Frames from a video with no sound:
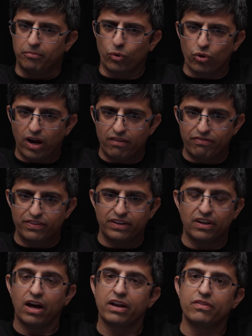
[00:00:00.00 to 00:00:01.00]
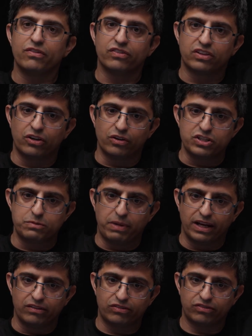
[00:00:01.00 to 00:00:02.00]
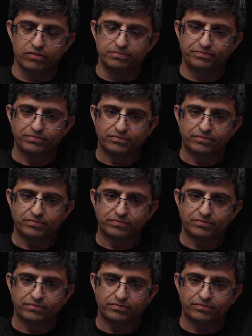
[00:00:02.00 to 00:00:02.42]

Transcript: more often than not in the security space,